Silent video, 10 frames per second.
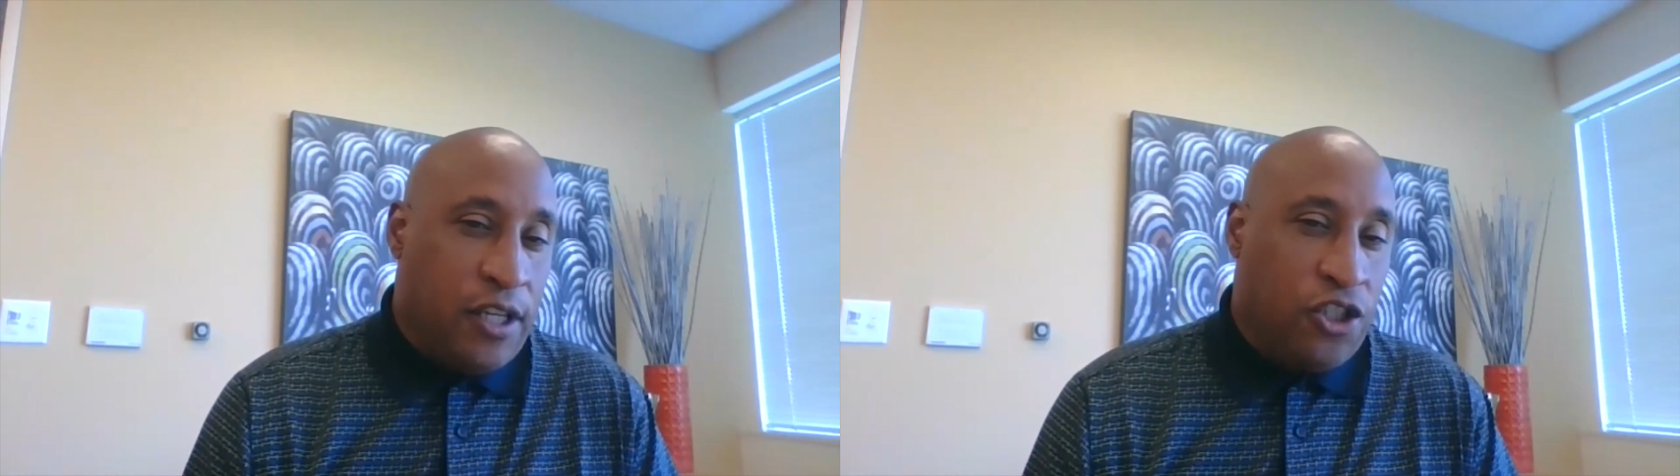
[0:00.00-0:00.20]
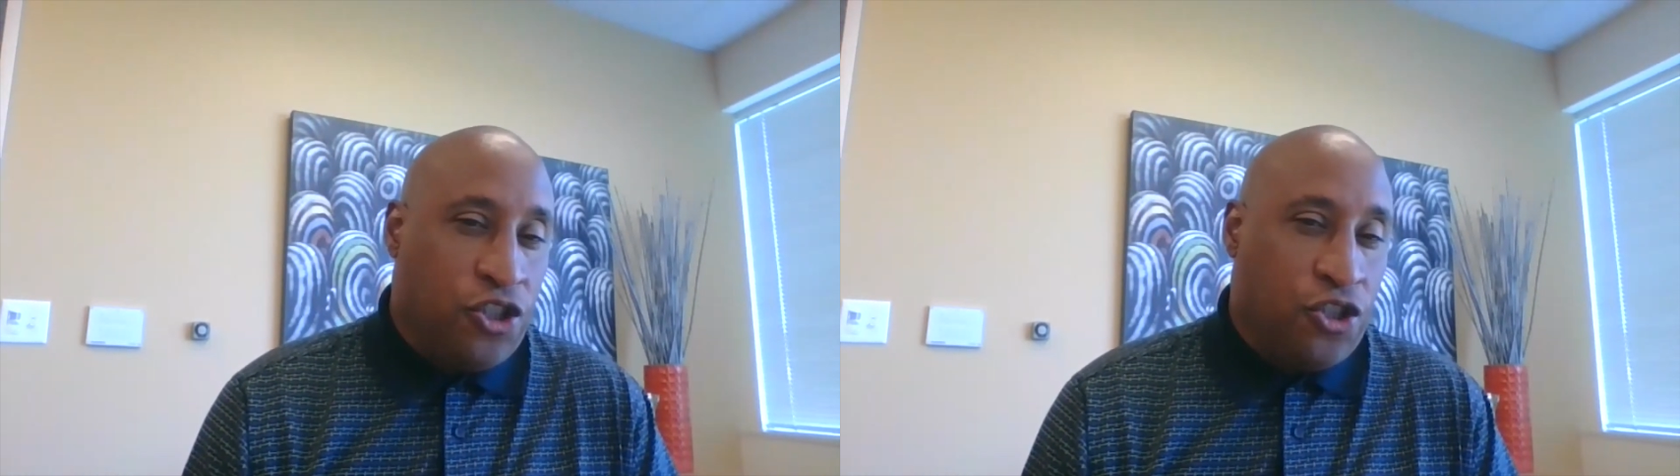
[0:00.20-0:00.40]

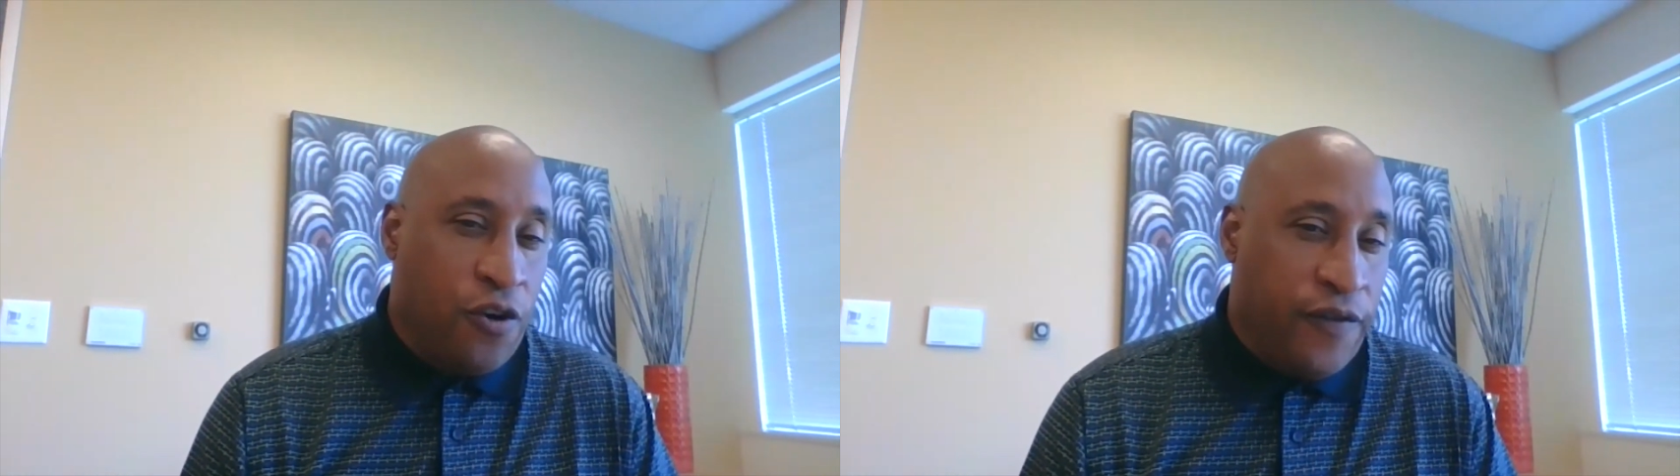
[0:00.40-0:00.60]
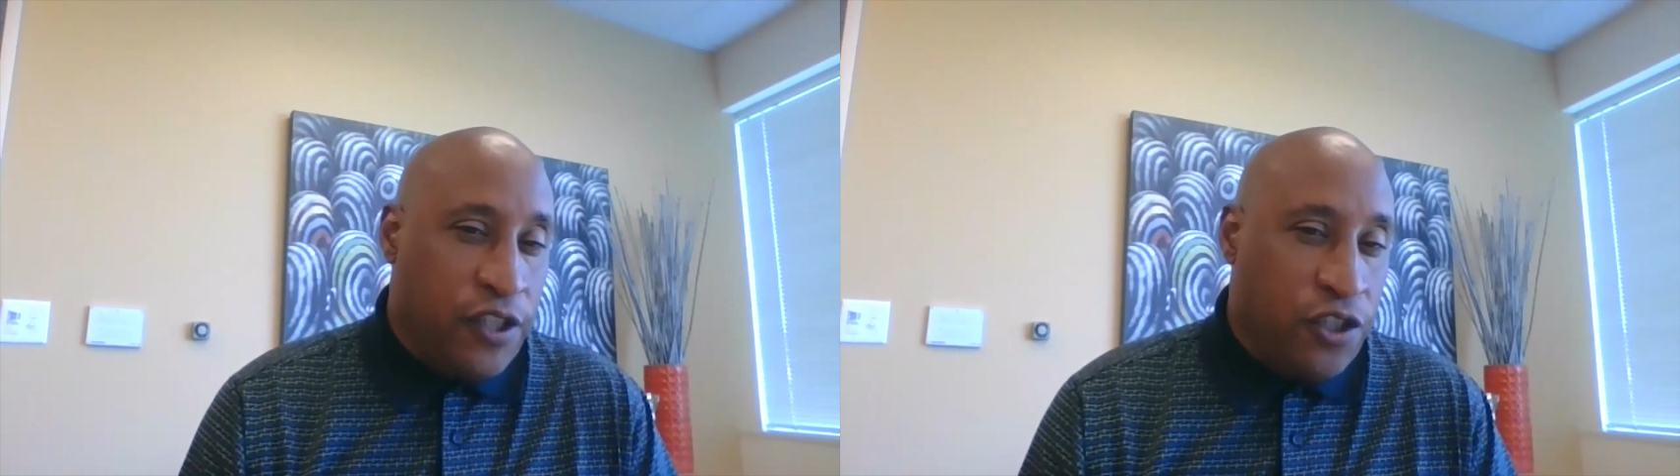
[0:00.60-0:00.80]

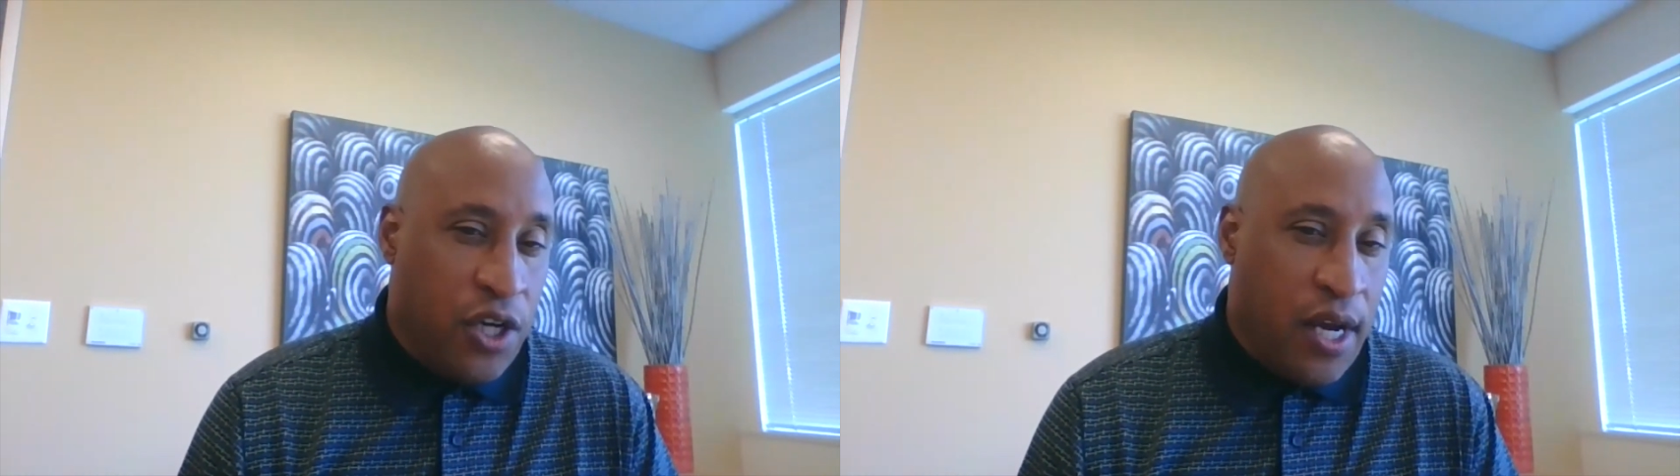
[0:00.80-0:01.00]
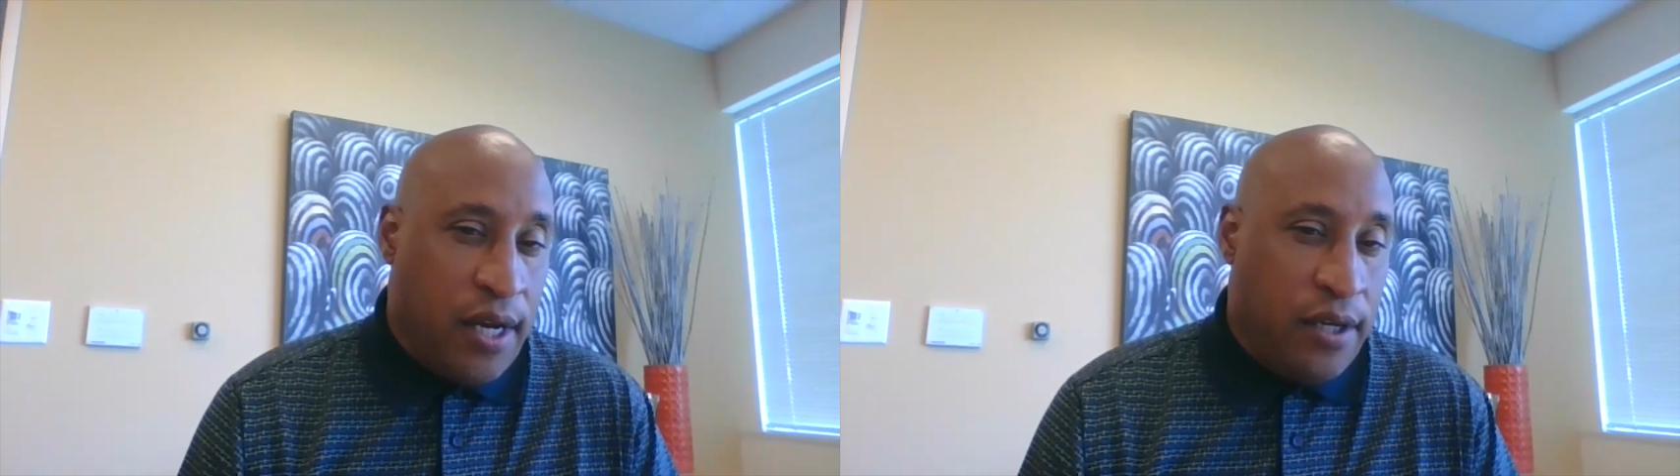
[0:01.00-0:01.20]
service
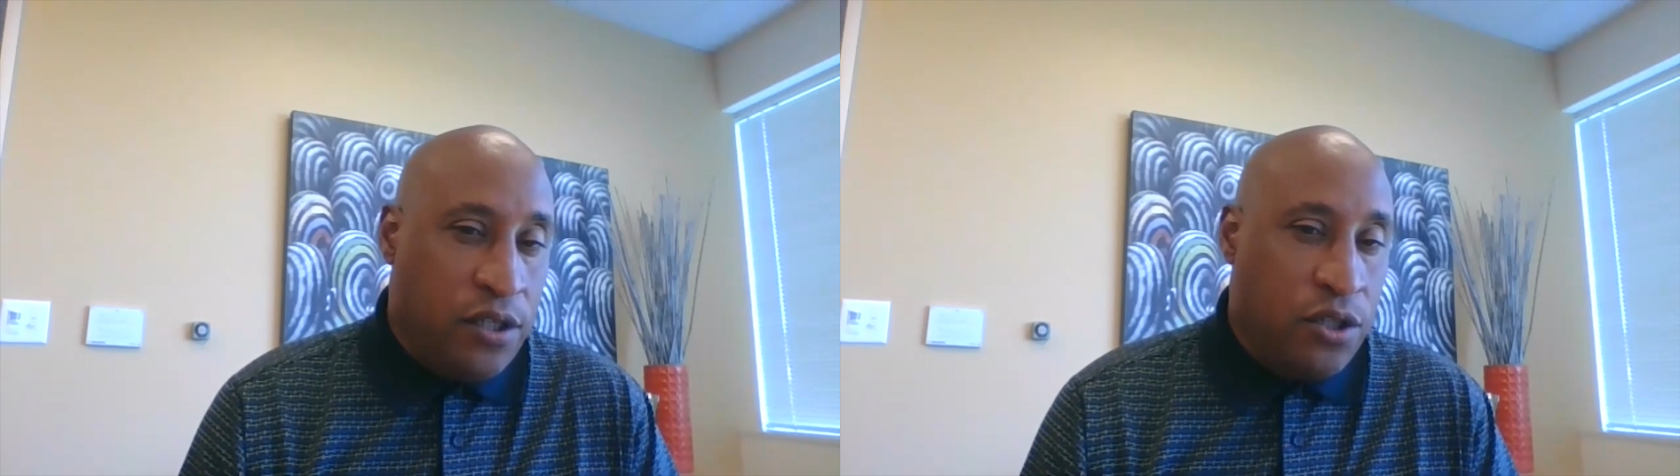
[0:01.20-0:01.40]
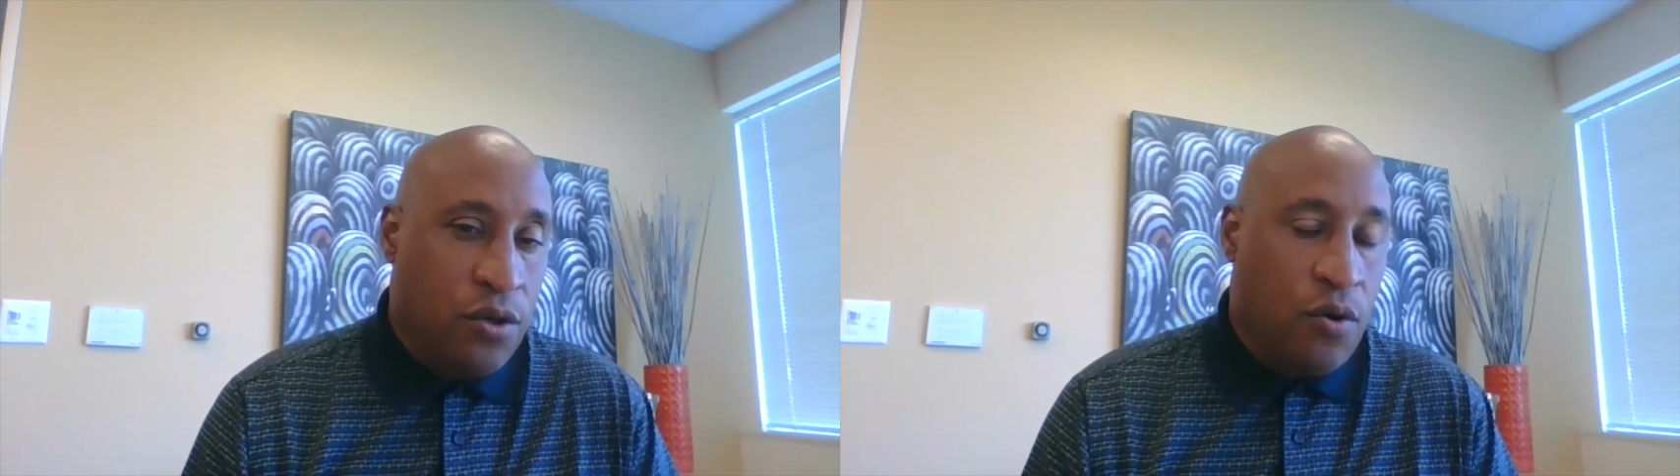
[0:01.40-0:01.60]

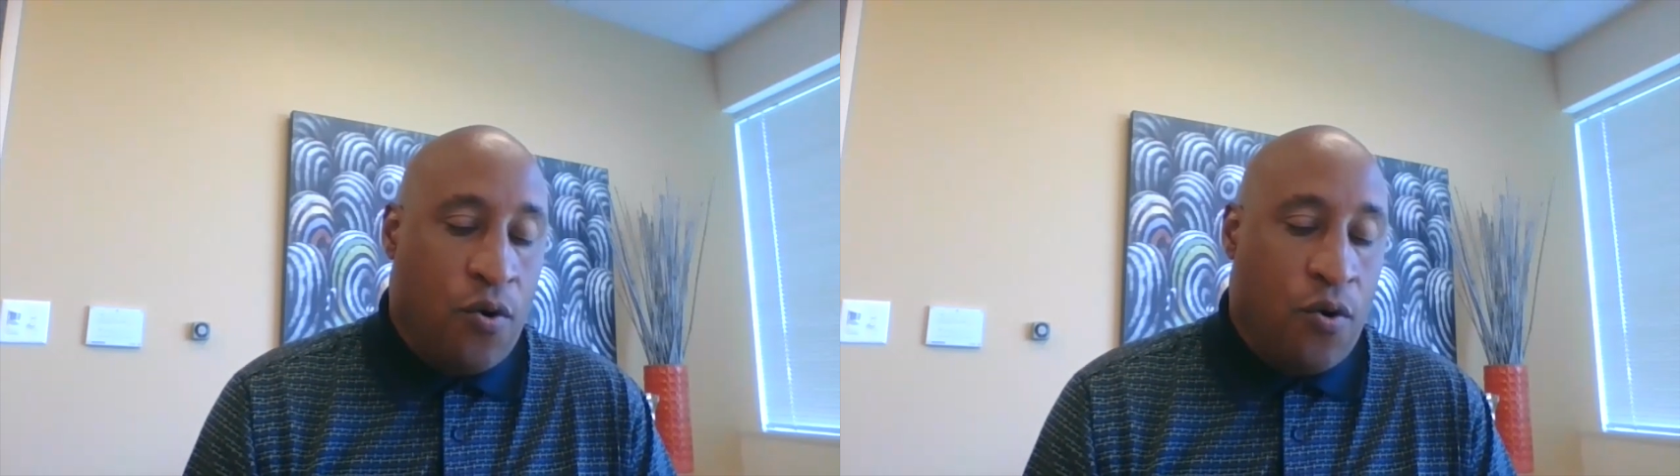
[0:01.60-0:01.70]
change